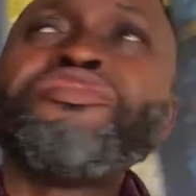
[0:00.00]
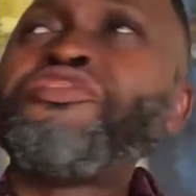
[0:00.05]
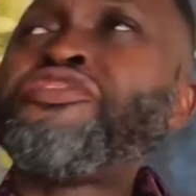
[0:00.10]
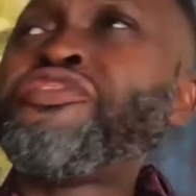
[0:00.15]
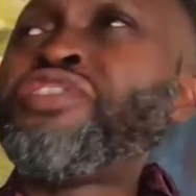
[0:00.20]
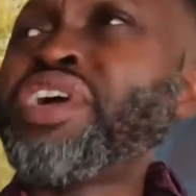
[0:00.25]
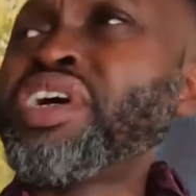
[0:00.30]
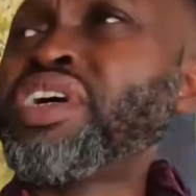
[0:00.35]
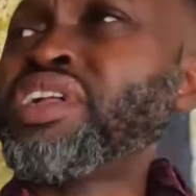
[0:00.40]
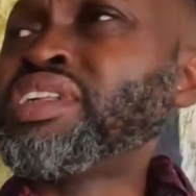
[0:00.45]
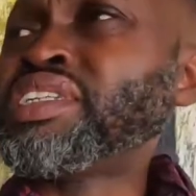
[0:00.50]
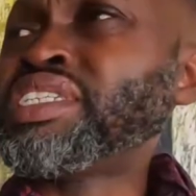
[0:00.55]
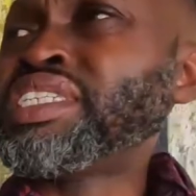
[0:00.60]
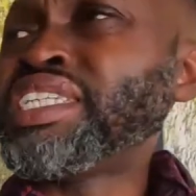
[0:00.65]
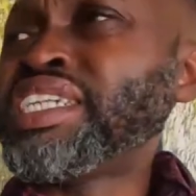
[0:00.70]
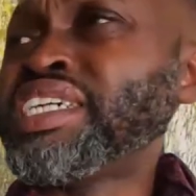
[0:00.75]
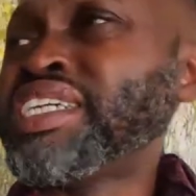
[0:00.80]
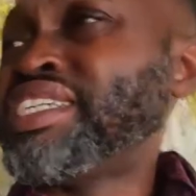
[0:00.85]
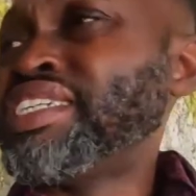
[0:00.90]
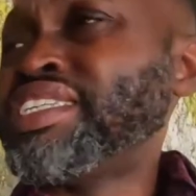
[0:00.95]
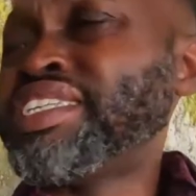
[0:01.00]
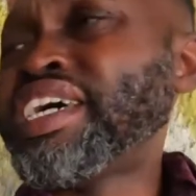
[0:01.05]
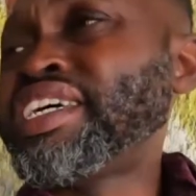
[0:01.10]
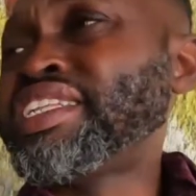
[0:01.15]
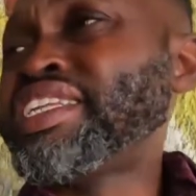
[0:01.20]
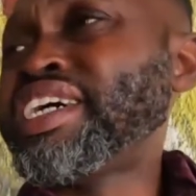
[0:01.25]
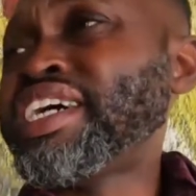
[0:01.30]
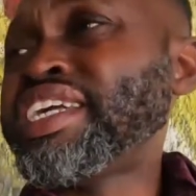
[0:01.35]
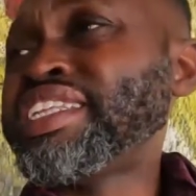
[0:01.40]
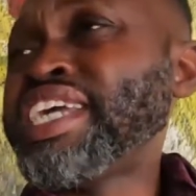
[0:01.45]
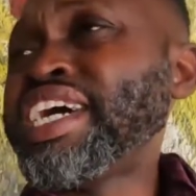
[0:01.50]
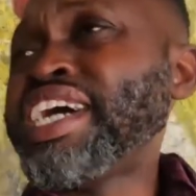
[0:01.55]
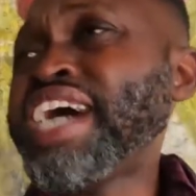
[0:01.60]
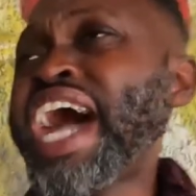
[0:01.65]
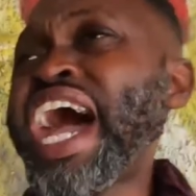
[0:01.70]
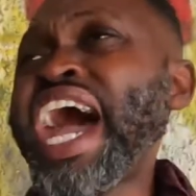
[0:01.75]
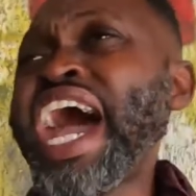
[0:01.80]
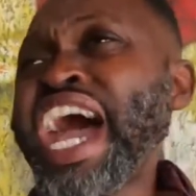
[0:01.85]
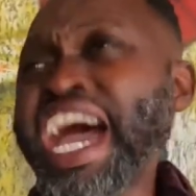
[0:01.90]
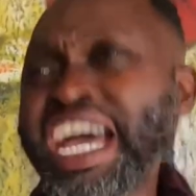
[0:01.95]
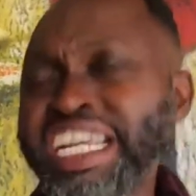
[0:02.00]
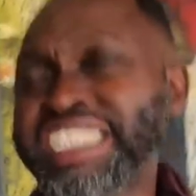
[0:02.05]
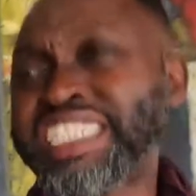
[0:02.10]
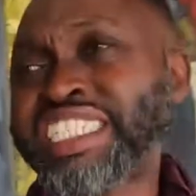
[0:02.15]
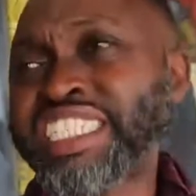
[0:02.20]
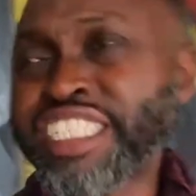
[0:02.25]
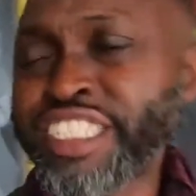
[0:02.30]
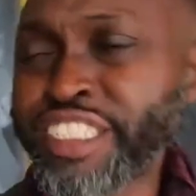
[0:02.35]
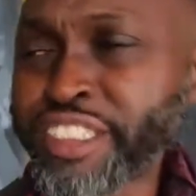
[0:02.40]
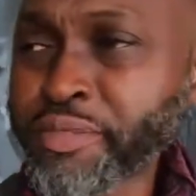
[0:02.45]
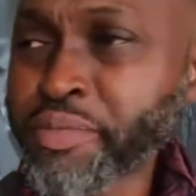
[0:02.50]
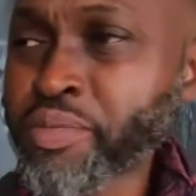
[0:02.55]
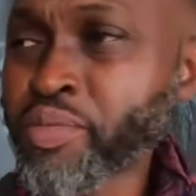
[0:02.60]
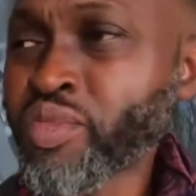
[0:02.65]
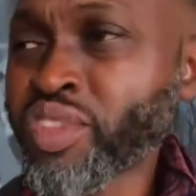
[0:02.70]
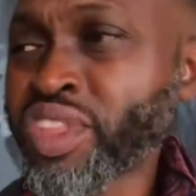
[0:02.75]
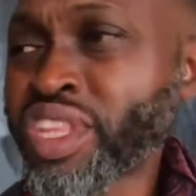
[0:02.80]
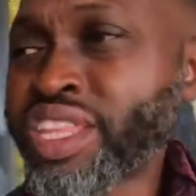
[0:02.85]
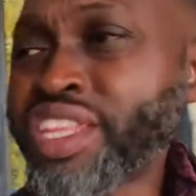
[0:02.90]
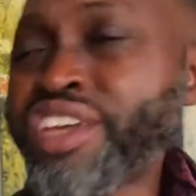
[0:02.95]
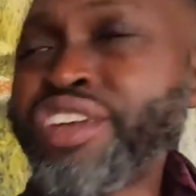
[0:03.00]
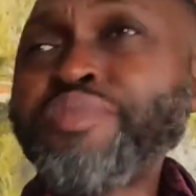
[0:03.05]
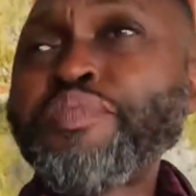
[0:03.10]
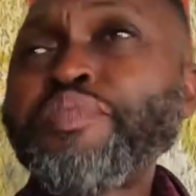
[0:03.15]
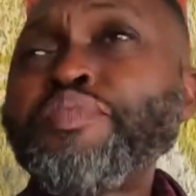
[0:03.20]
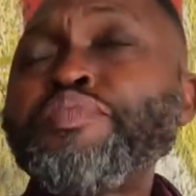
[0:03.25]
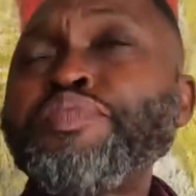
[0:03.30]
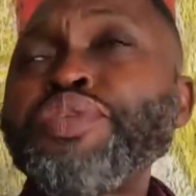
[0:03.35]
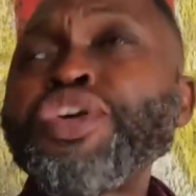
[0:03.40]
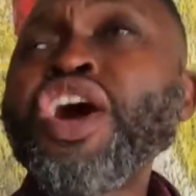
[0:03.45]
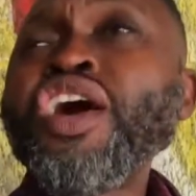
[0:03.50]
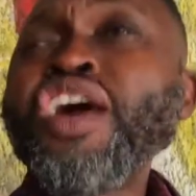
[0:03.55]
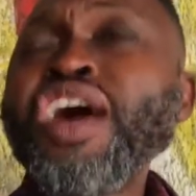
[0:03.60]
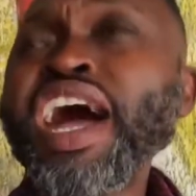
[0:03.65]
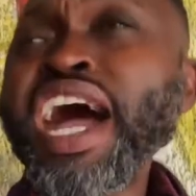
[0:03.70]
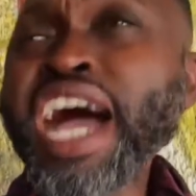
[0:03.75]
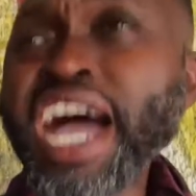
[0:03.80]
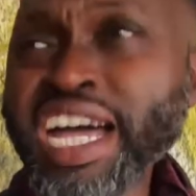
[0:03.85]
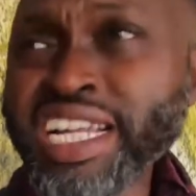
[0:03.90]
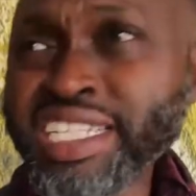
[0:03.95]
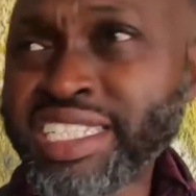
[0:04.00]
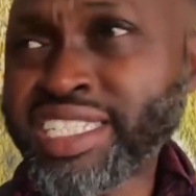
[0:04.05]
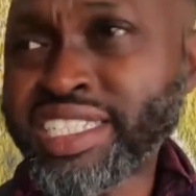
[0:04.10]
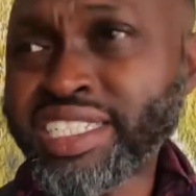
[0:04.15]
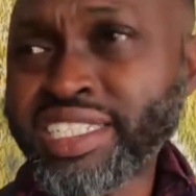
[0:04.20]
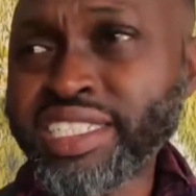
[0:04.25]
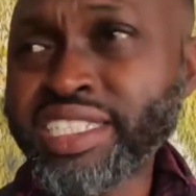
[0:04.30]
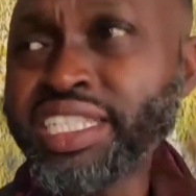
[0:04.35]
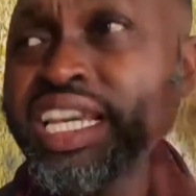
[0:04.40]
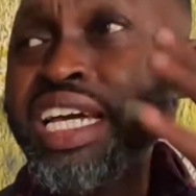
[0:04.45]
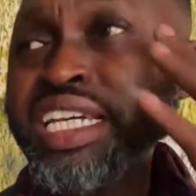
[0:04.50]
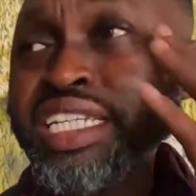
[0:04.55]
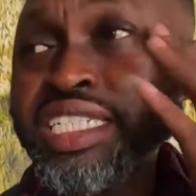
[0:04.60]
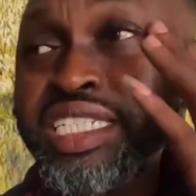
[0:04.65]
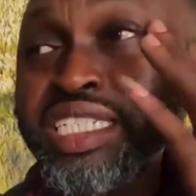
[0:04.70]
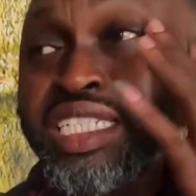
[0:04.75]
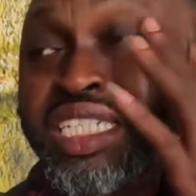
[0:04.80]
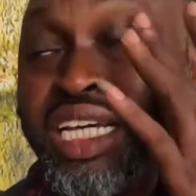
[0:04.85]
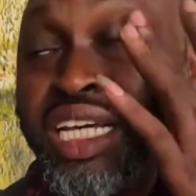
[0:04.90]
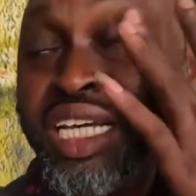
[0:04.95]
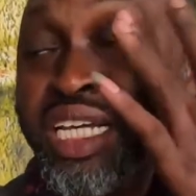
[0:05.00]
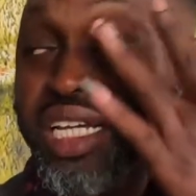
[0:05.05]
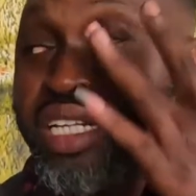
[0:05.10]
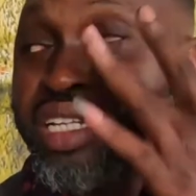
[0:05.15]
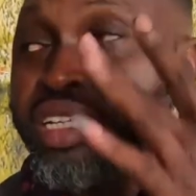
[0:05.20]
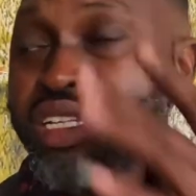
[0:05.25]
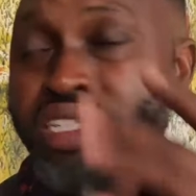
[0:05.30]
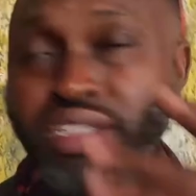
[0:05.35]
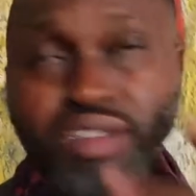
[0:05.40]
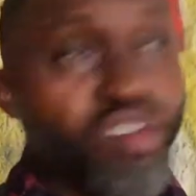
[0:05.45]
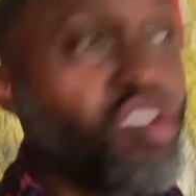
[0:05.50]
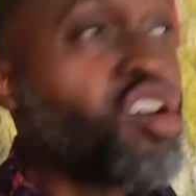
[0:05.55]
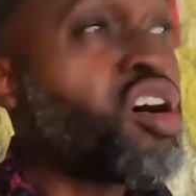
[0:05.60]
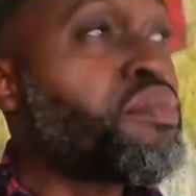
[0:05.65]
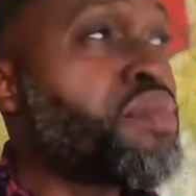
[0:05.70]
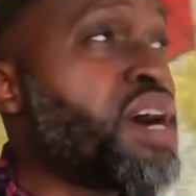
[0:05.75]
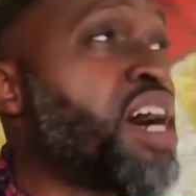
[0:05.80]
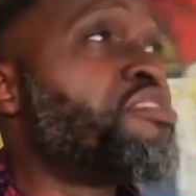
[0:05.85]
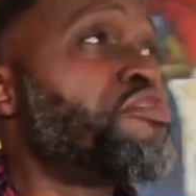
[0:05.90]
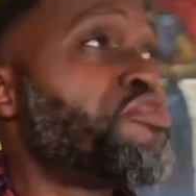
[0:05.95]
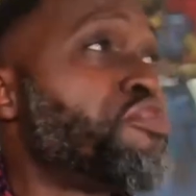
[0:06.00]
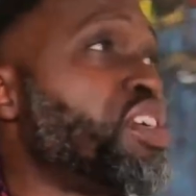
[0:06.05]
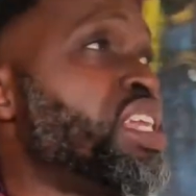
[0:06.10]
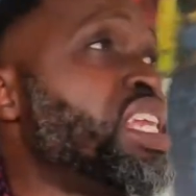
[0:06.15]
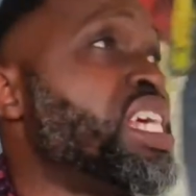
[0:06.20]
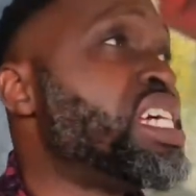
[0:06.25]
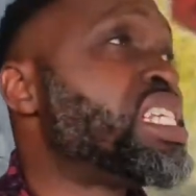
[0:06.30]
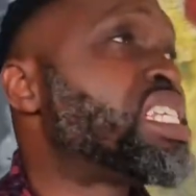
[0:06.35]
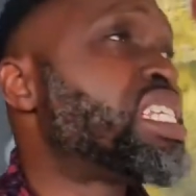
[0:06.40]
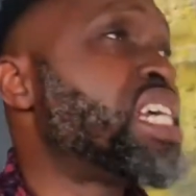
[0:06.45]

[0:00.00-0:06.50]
feel the art, the pure art. Yes. Come and feel it